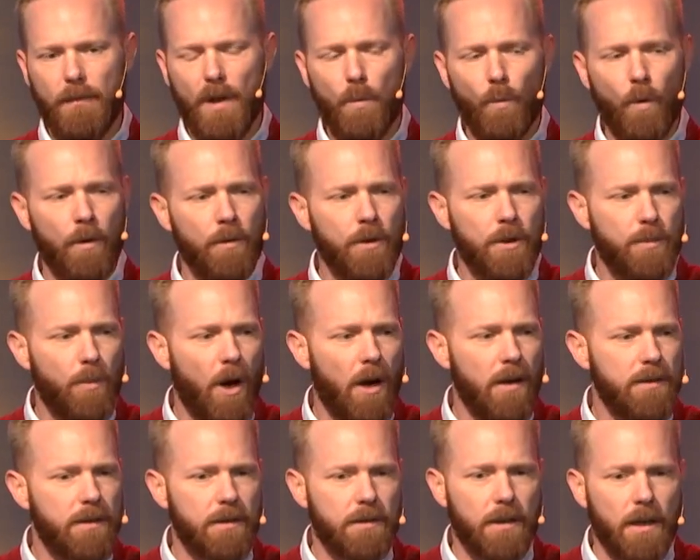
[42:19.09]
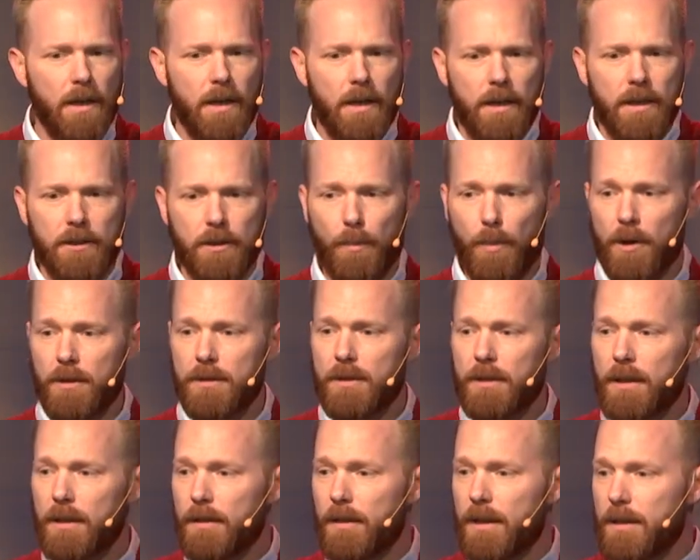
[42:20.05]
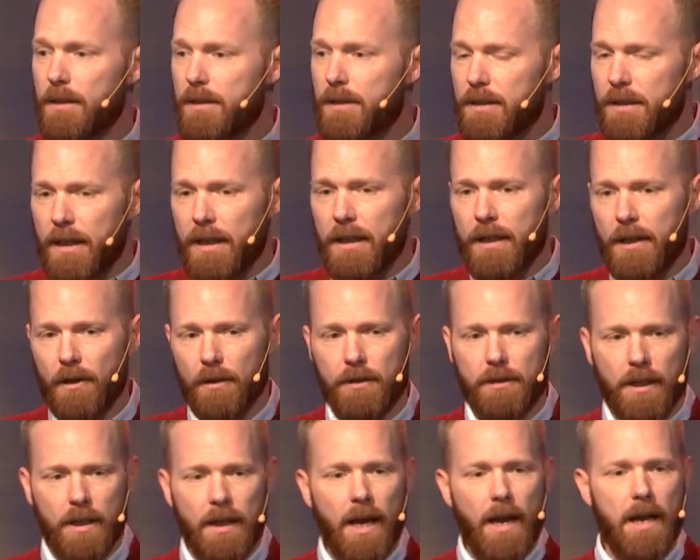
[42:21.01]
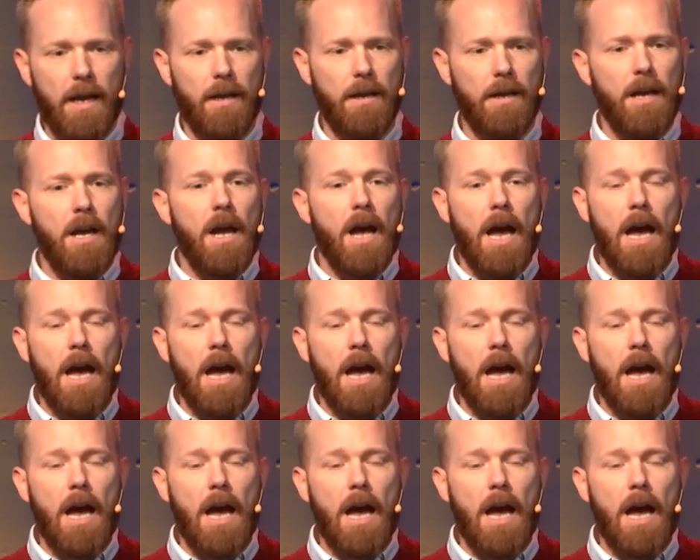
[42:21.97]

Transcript: One response is the person that is sitting here today,